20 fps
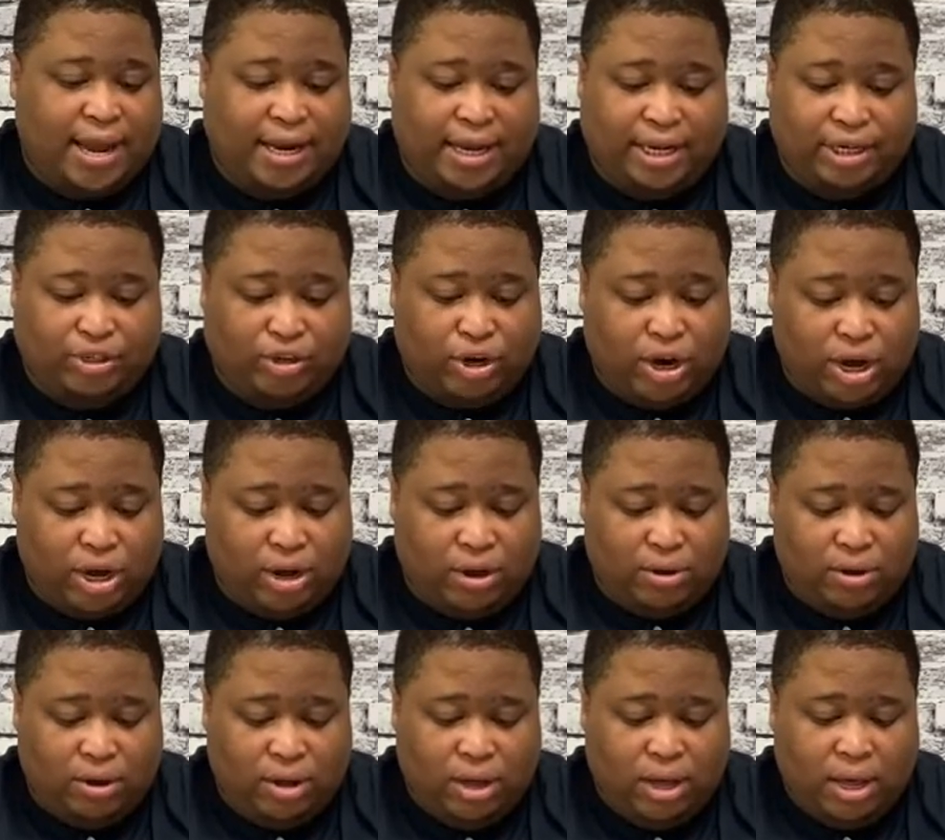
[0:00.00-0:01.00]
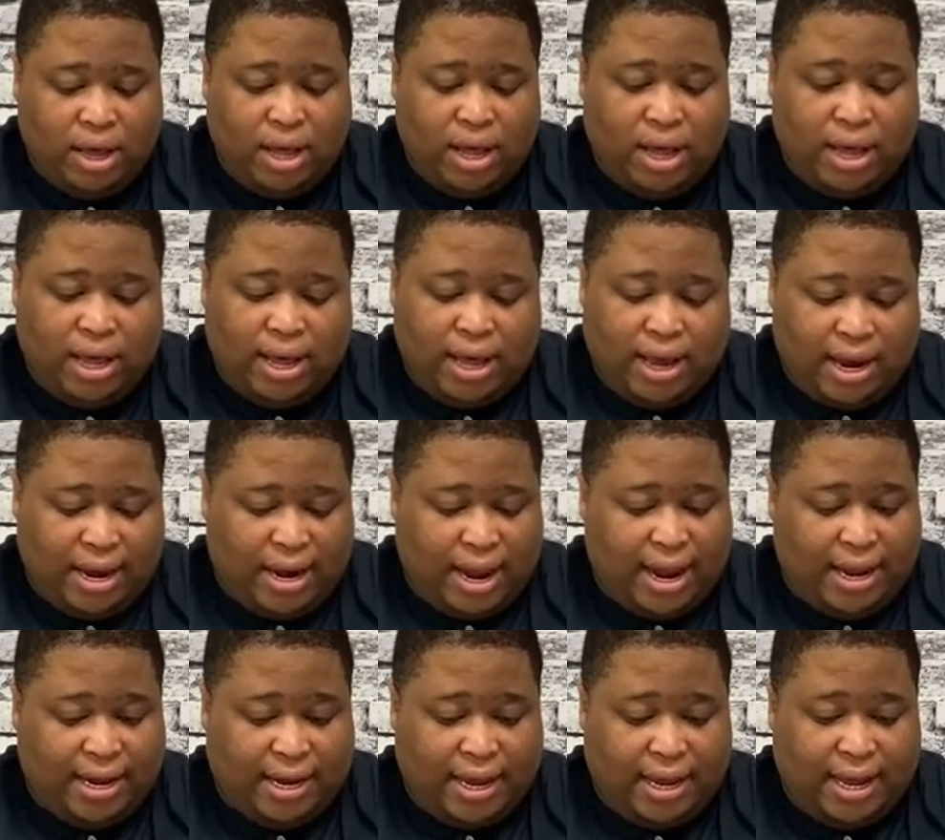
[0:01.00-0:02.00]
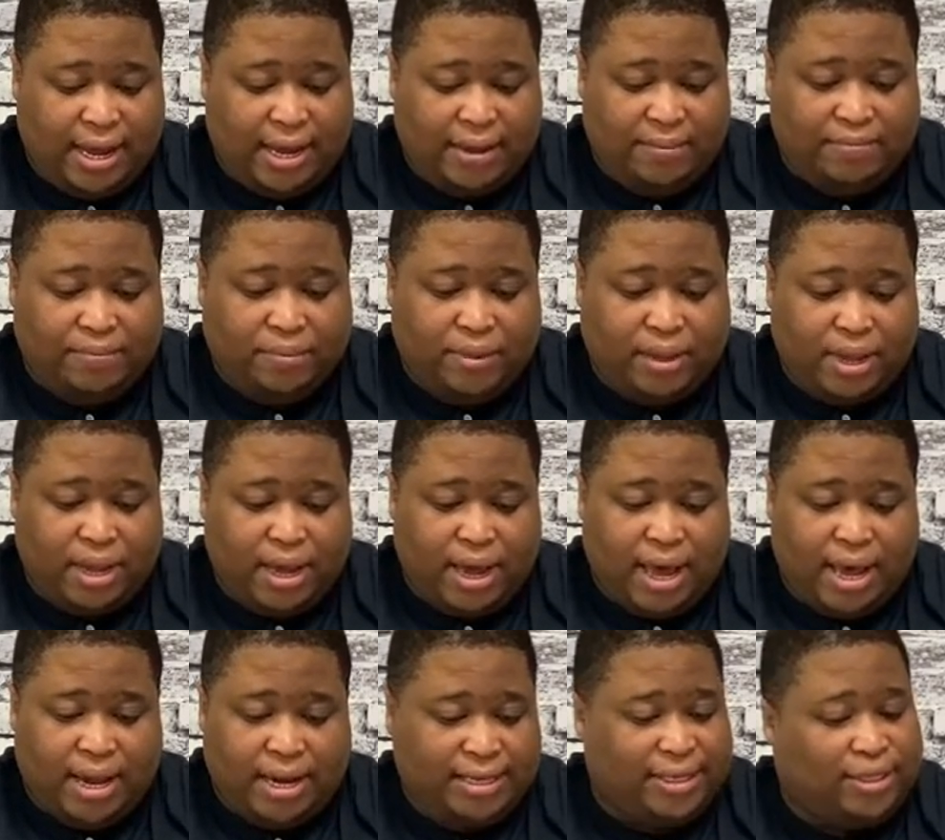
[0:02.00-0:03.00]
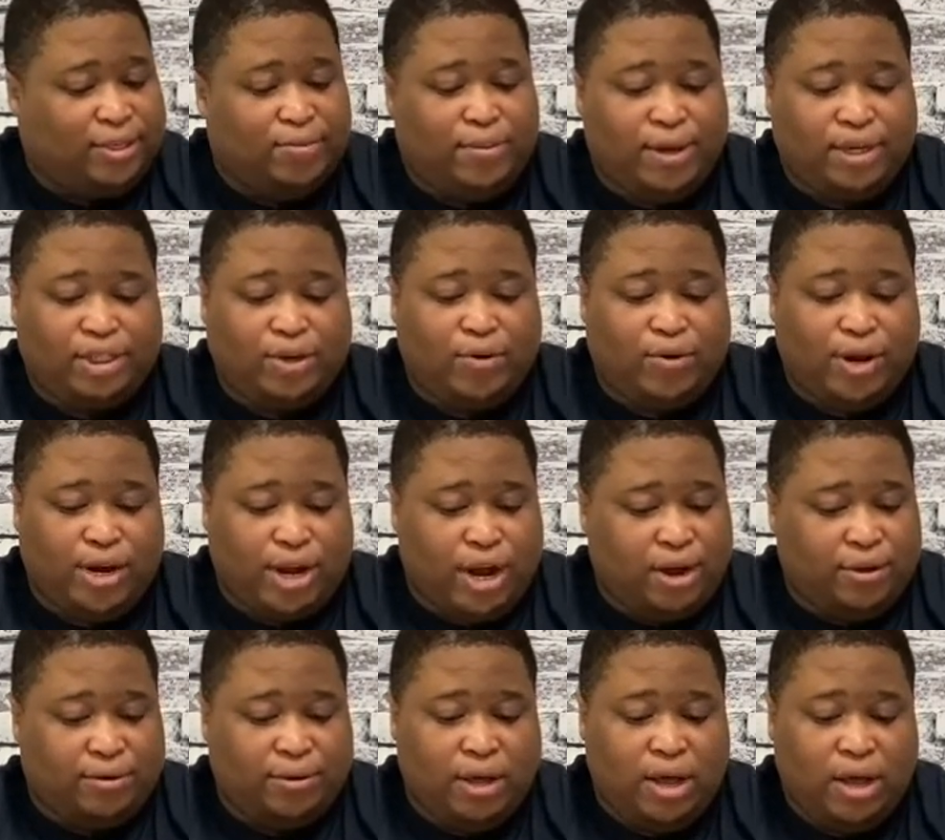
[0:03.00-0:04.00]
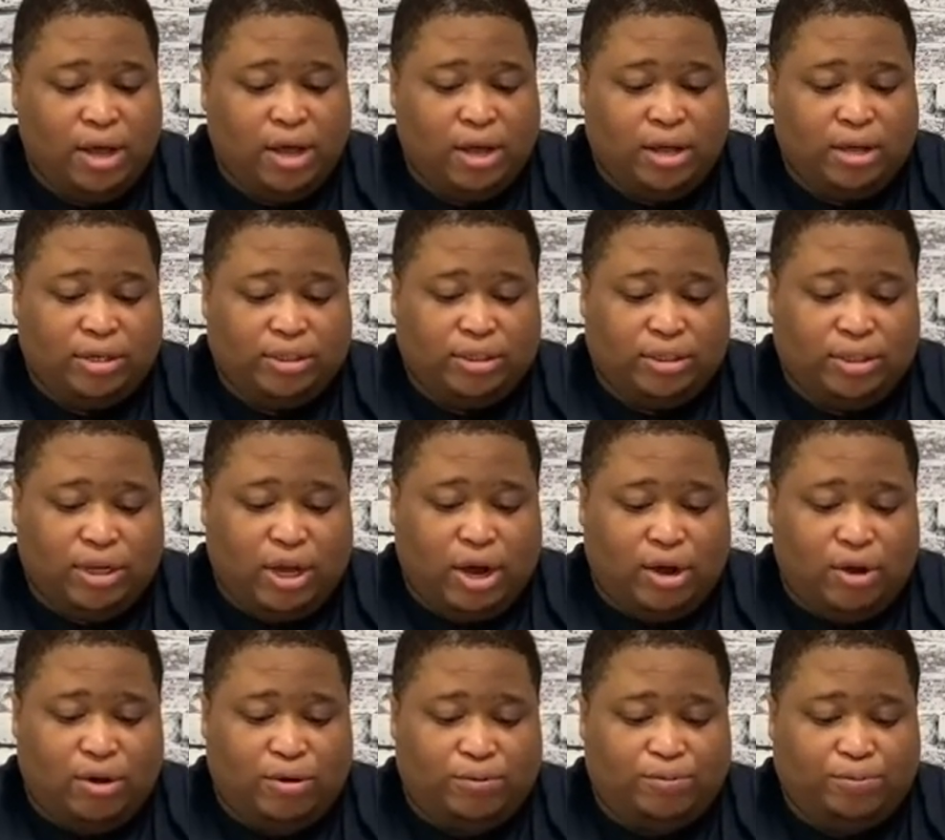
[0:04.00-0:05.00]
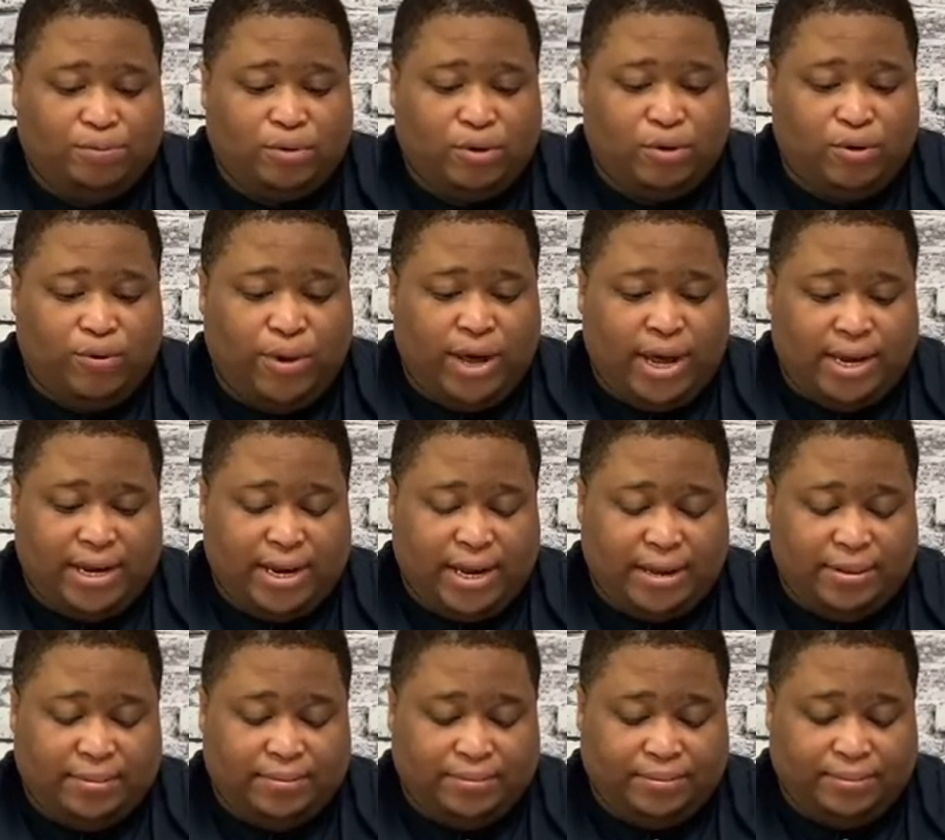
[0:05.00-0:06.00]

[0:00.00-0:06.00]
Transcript: of control here lately, and it's too much going on. So, Wendy,